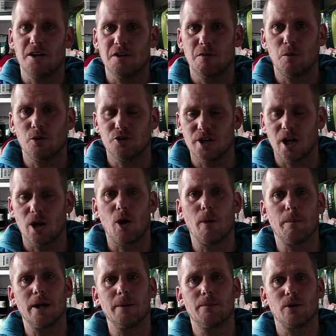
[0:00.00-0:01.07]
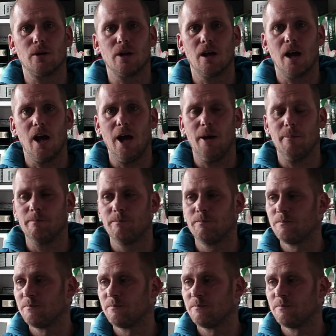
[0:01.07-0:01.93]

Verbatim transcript: you will see a lot of people um,